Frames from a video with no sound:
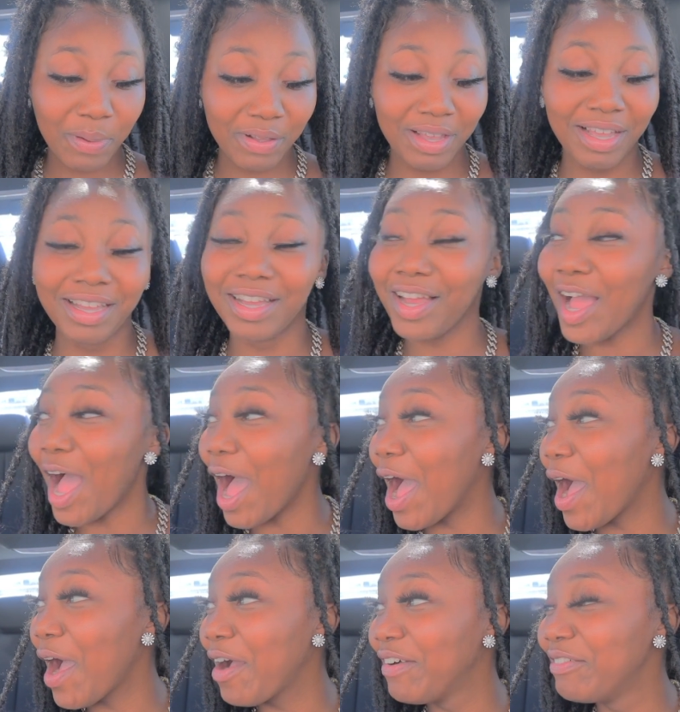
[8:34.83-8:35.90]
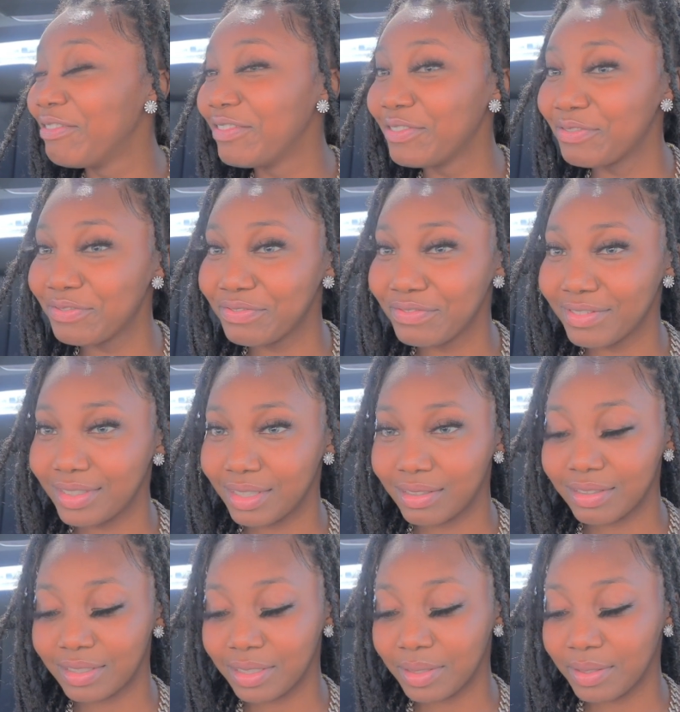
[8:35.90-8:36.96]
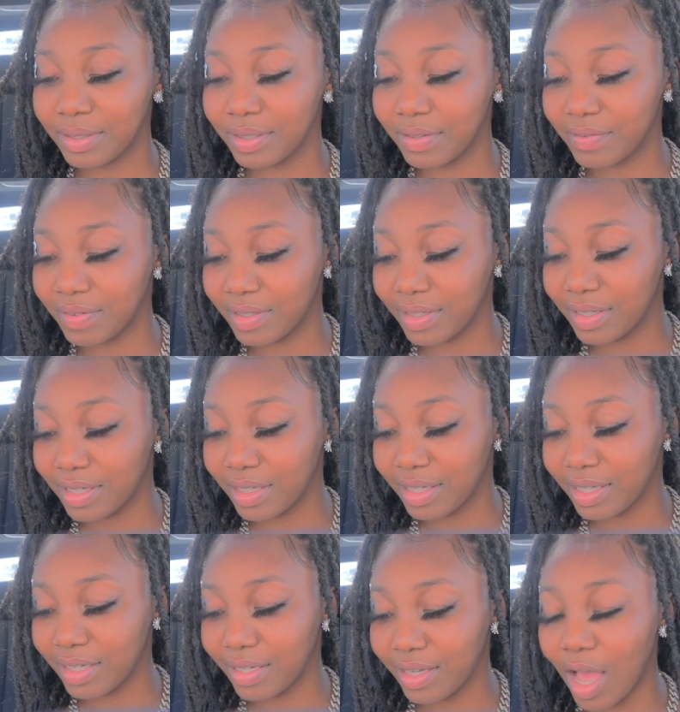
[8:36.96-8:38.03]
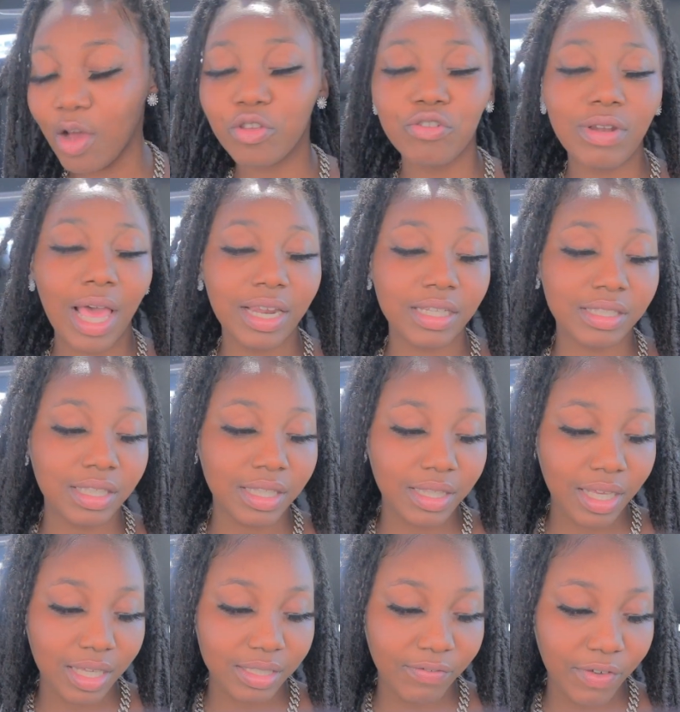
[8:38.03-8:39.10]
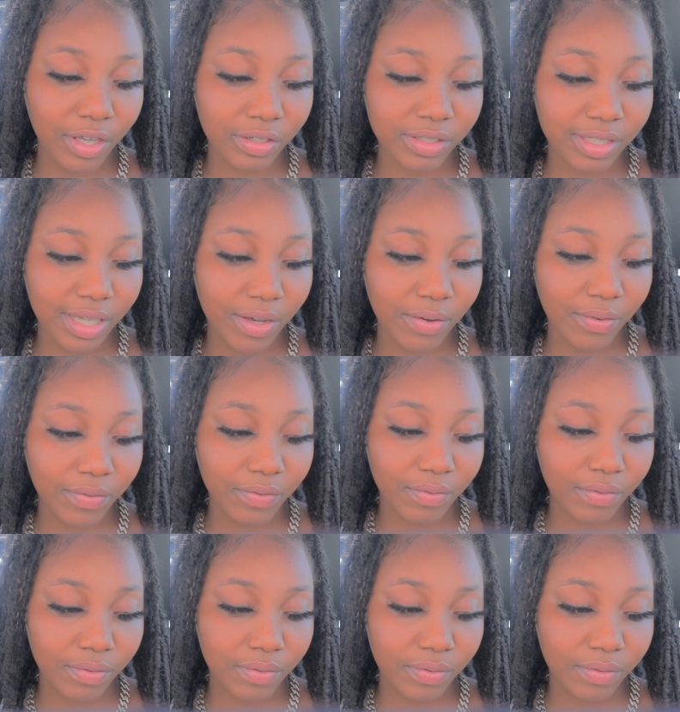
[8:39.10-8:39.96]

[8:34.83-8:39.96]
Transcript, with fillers: I ain't never been in Texas. Maybe I can find out myself. Oh, you like to see things for yourself?